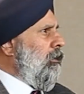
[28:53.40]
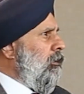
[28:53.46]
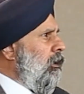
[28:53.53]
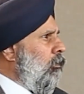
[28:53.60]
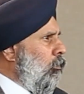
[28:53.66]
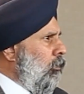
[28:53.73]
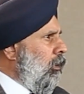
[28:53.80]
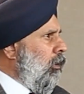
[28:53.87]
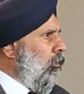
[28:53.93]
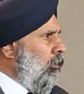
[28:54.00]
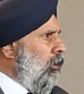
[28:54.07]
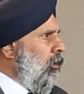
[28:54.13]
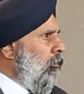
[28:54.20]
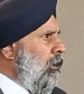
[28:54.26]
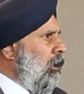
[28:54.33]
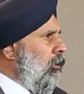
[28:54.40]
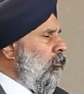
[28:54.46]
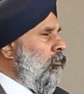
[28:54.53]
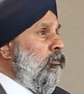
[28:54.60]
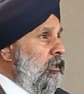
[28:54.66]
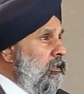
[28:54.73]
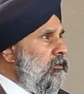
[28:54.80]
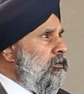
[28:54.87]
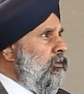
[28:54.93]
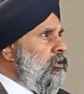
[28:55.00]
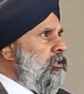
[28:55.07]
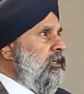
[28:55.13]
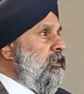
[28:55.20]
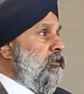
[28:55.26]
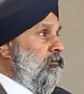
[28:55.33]
think we're about.
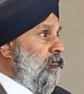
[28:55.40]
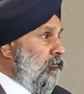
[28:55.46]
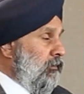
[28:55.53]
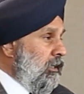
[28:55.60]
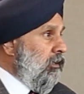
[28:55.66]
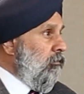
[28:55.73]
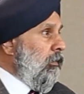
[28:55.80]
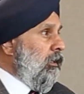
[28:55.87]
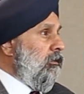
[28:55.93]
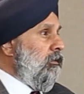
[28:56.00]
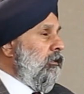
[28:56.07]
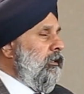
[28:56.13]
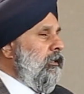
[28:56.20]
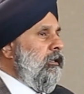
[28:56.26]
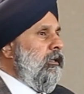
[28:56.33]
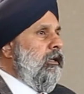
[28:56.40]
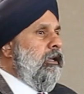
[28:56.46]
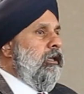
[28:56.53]
Research is fundamentally